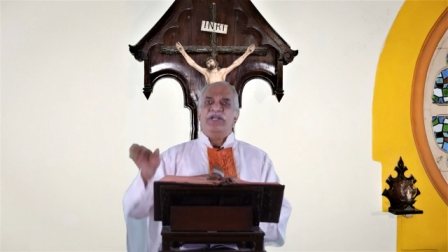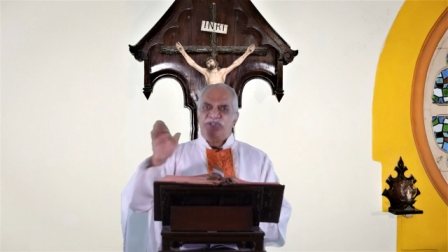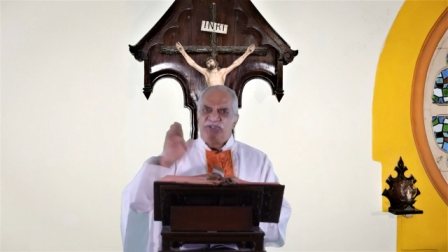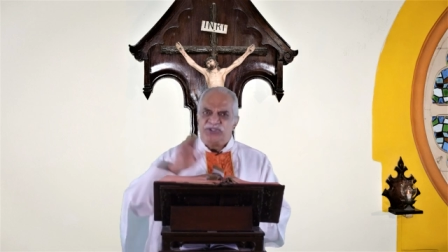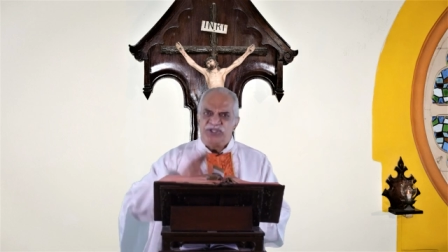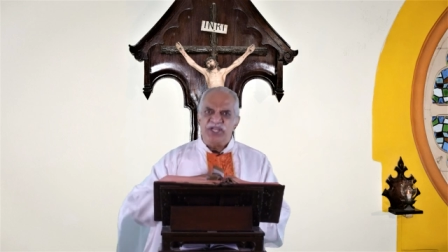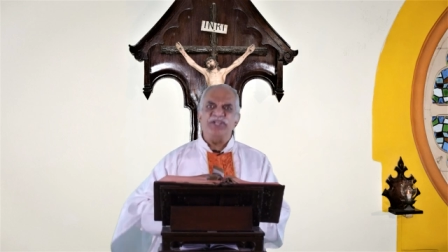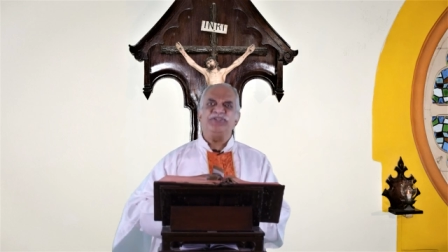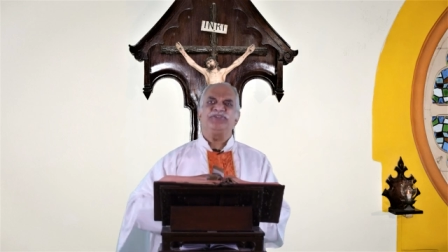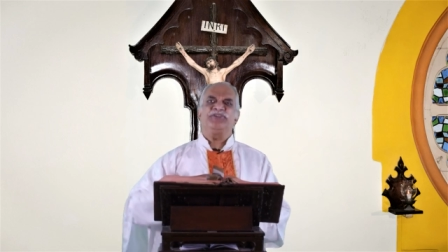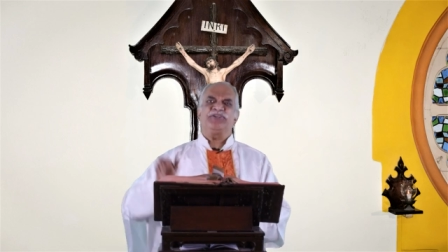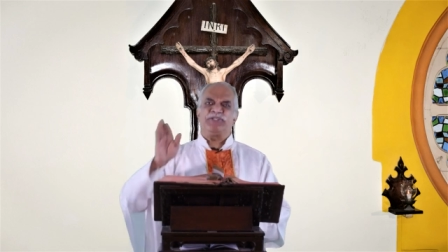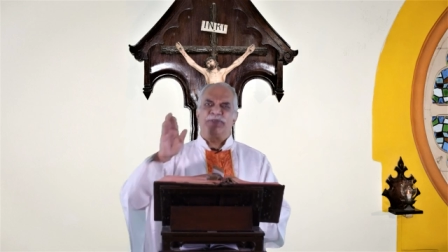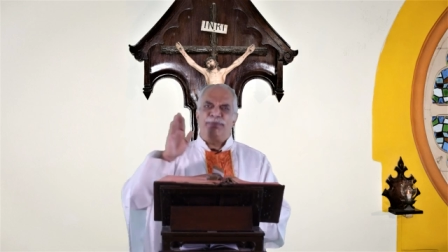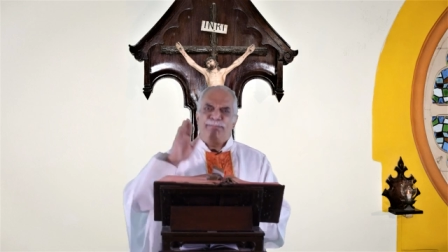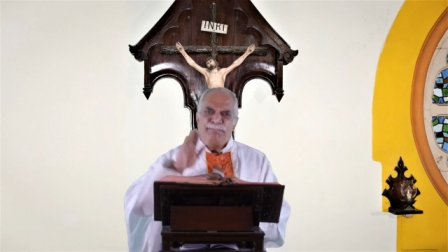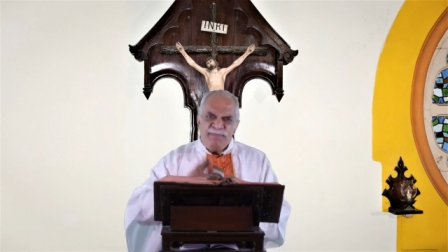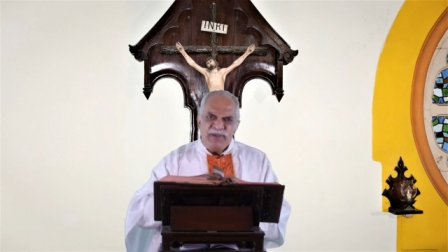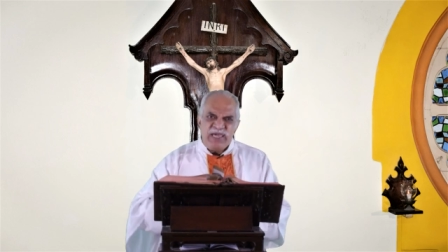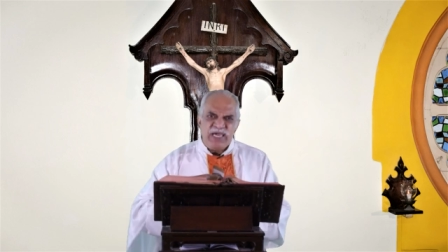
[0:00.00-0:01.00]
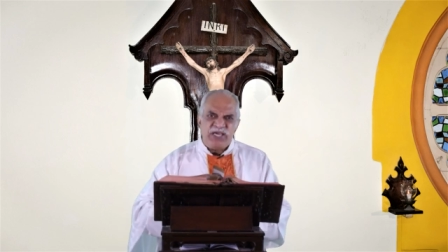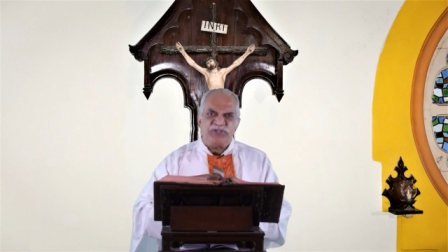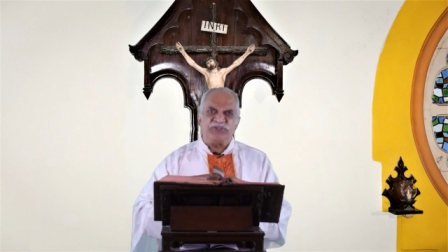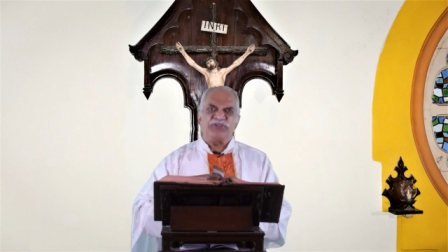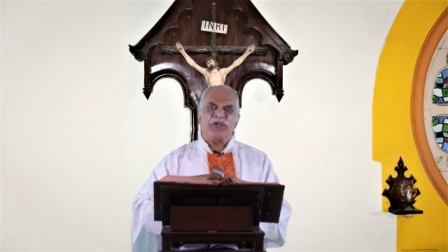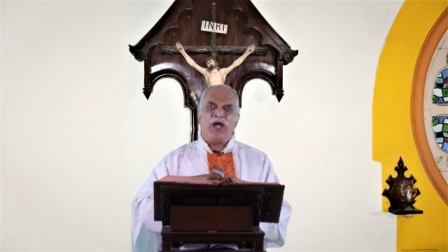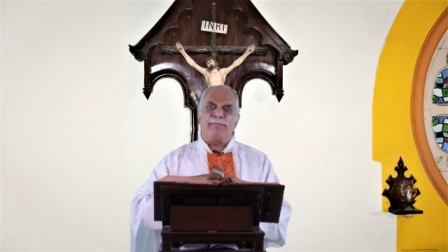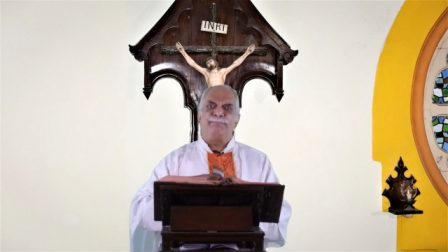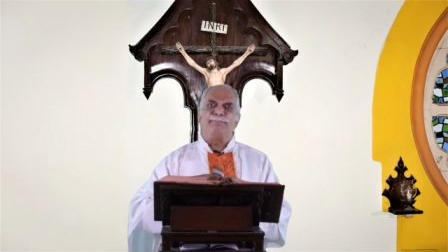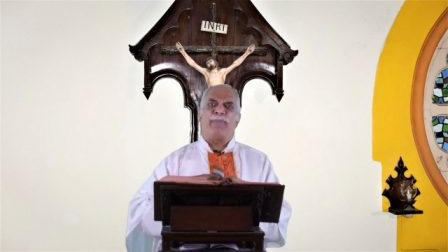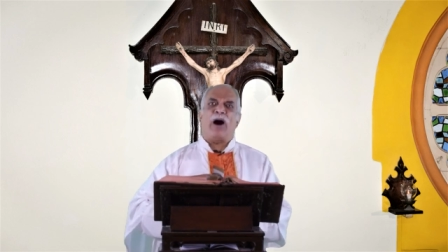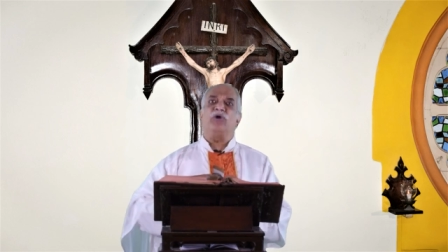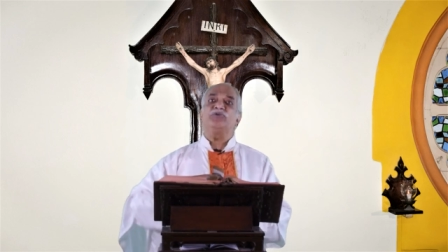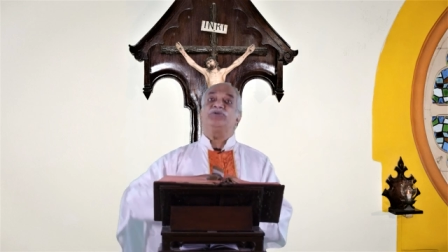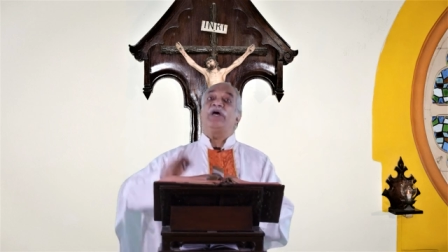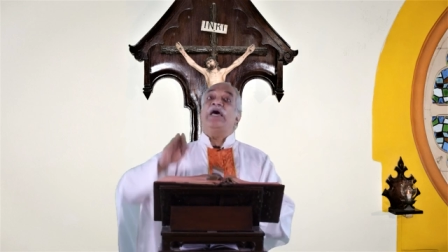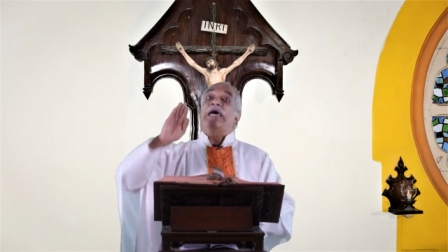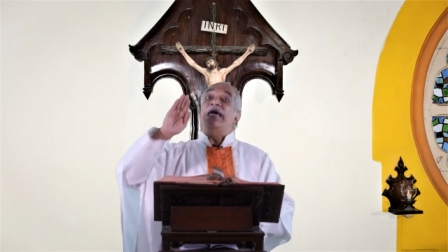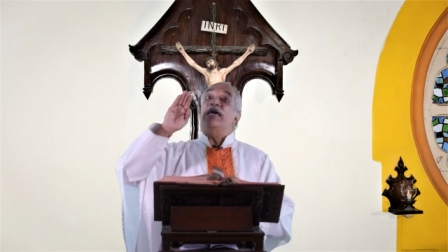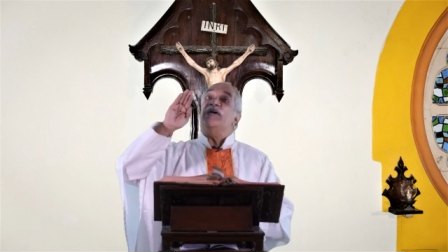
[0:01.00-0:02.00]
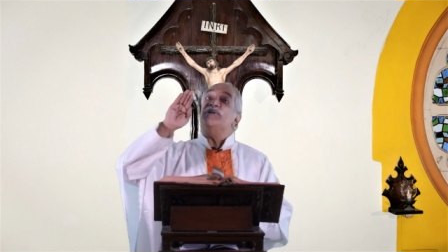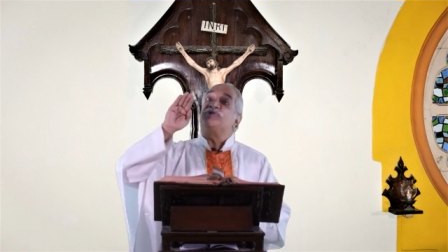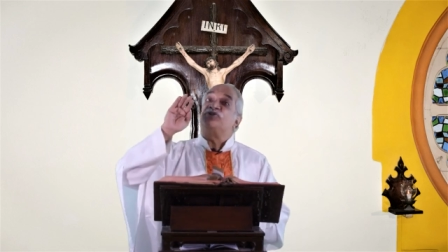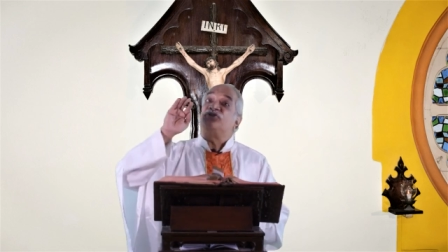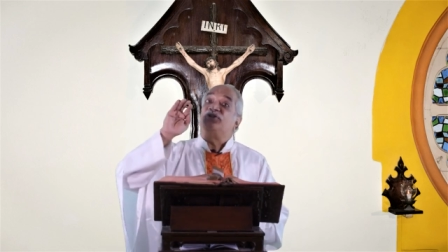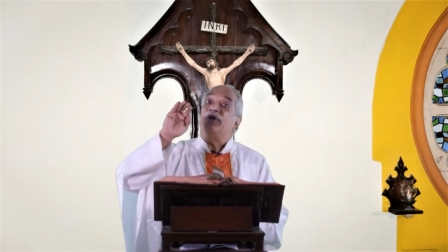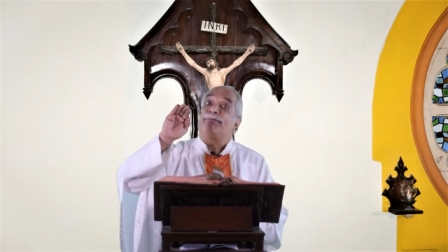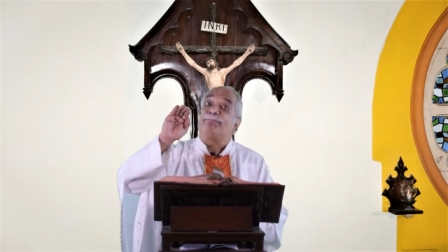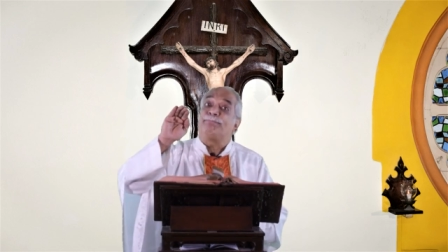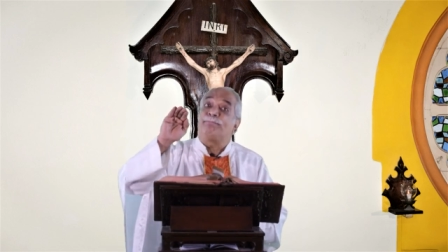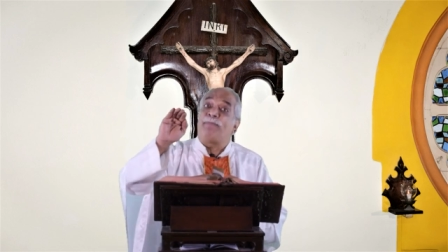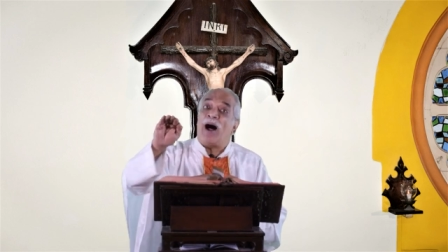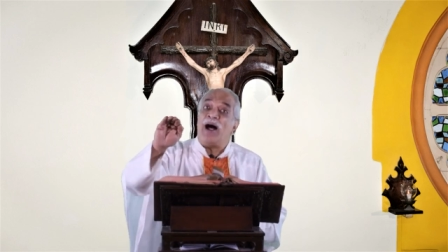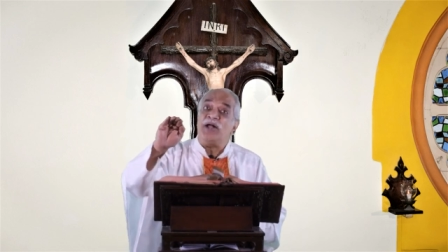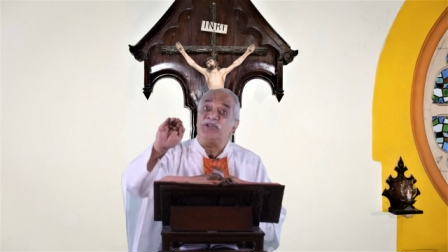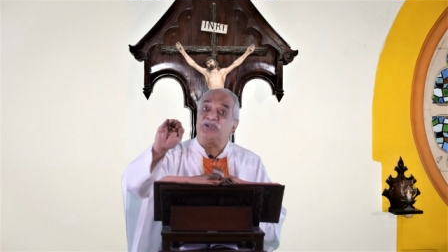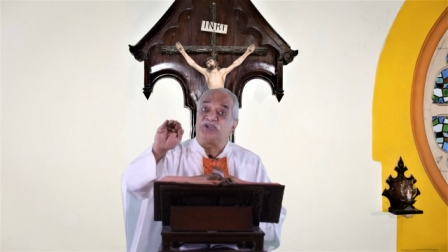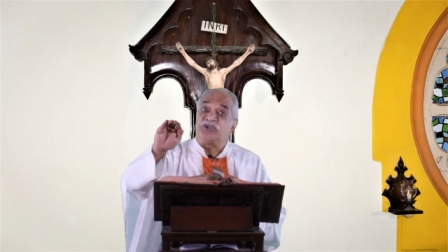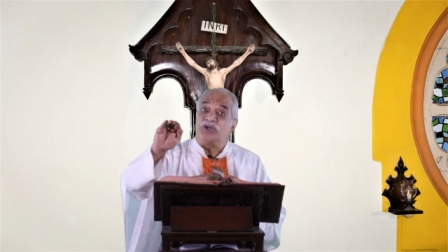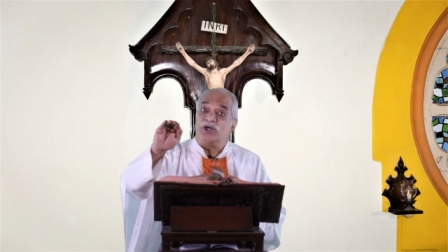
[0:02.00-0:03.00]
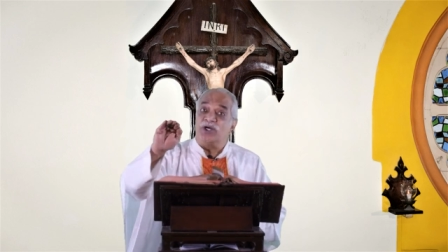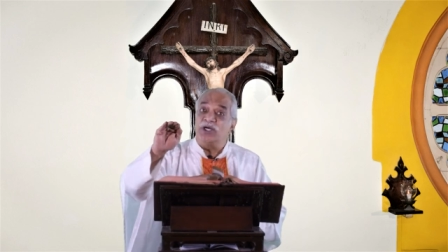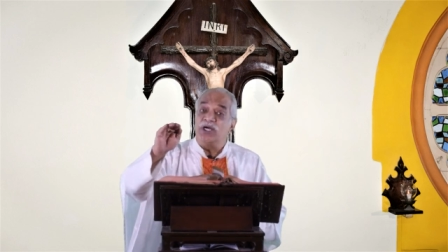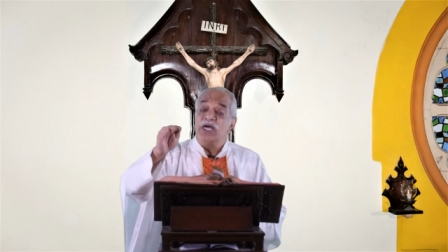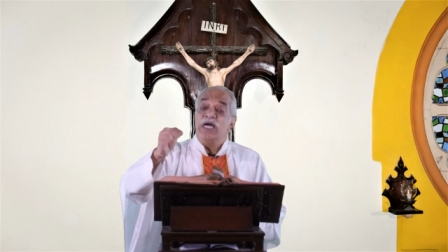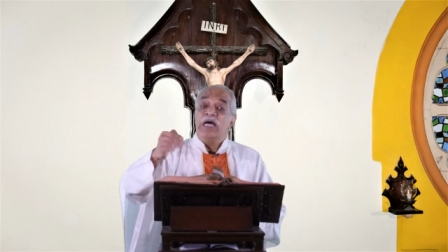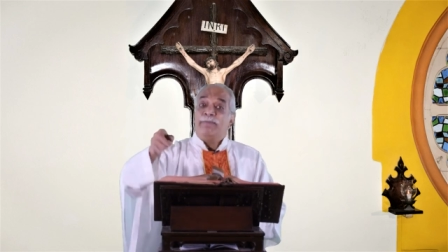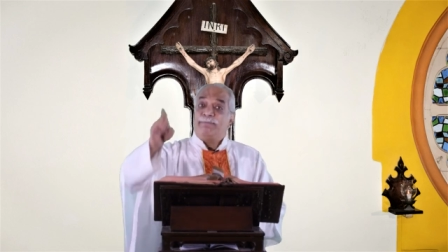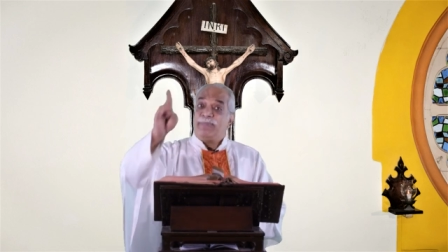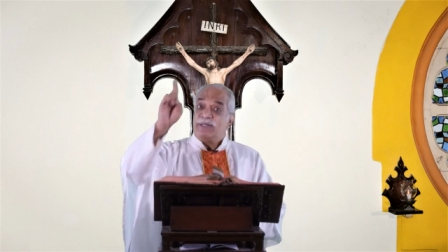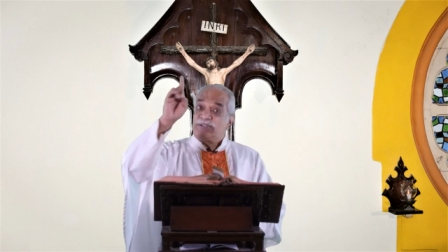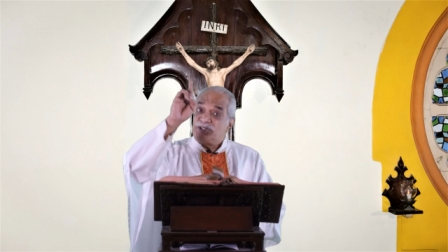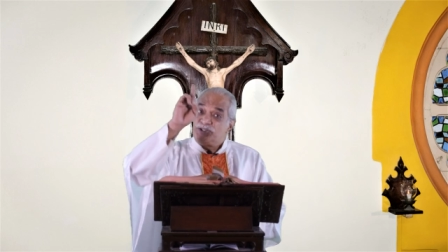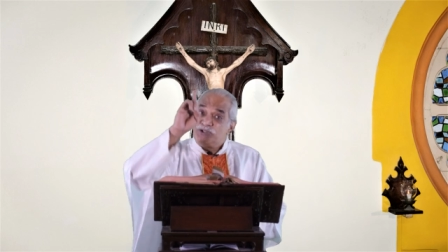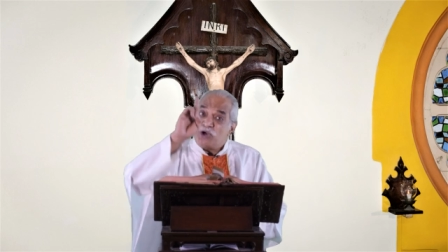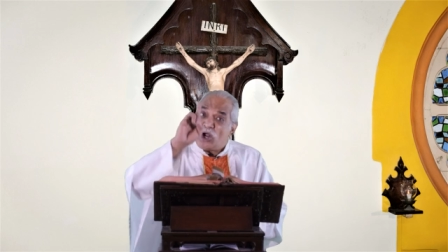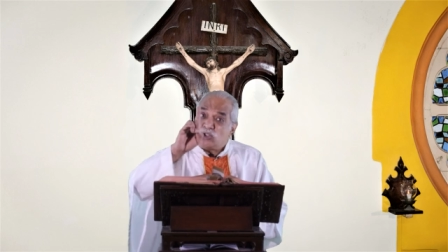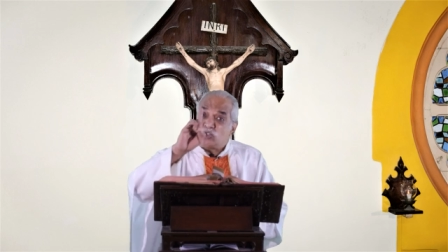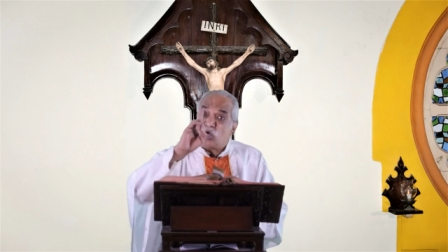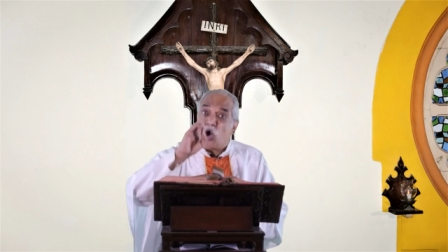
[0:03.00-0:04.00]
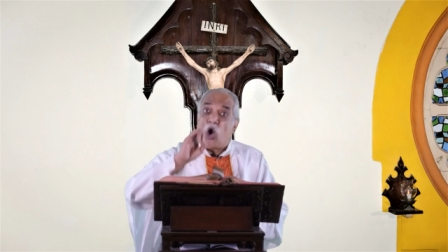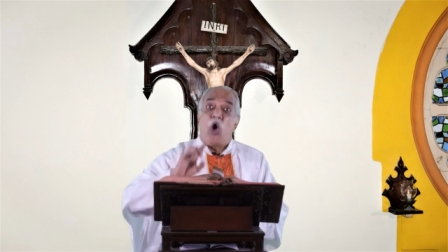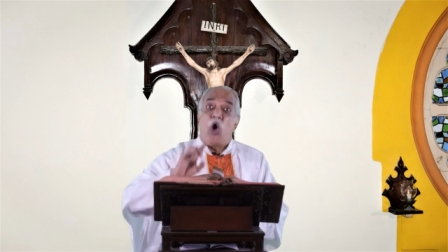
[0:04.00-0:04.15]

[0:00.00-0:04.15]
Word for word: Jesus speaks about his departure, but not